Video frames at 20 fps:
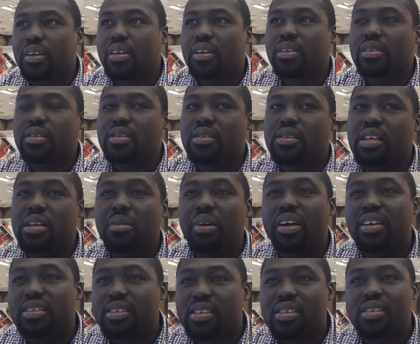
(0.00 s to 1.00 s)
Cinema
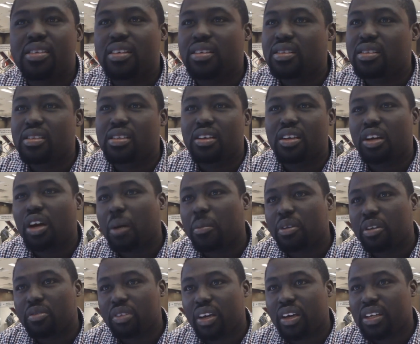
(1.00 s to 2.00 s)
existed a
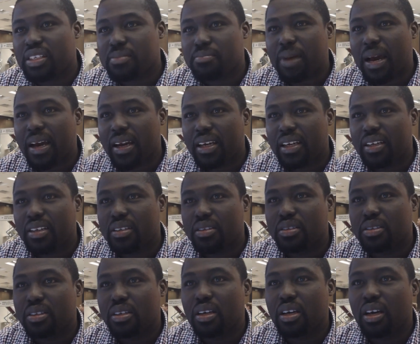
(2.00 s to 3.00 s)
couple of years back.
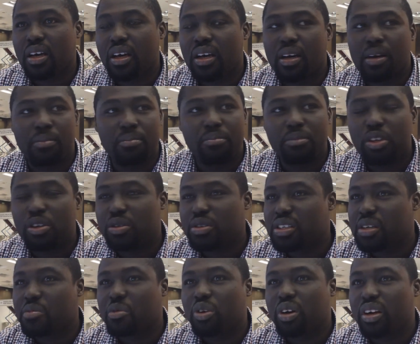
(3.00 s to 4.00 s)

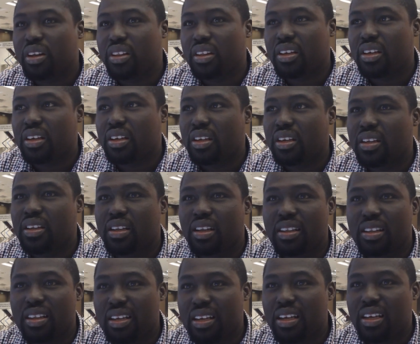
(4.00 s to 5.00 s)
Somewhere in the
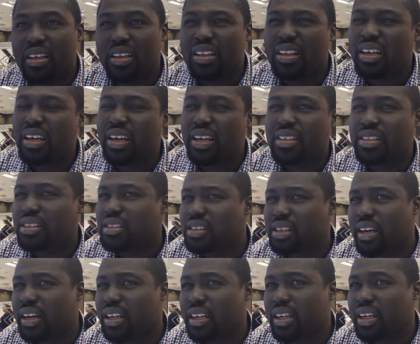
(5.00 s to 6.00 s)
80s,
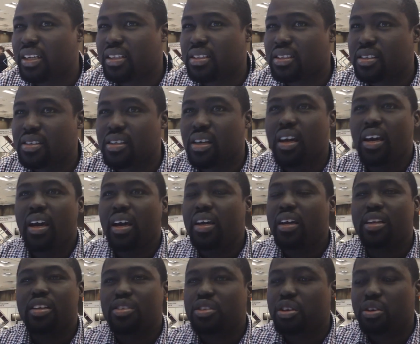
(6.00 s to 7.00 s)
the early 80s, and
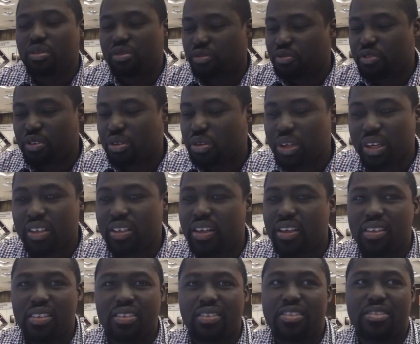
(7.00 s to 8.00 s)
it sort of
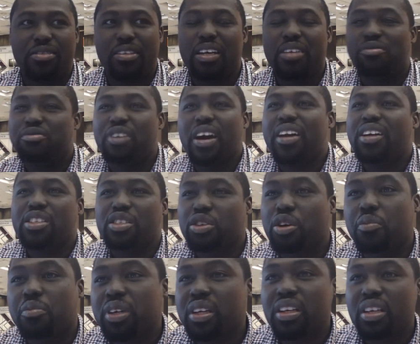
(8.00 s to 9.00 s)
it vanished,
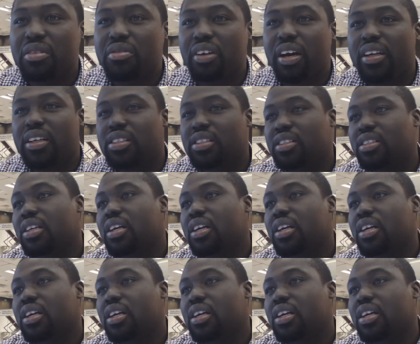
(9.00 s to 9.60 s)
completely vanished.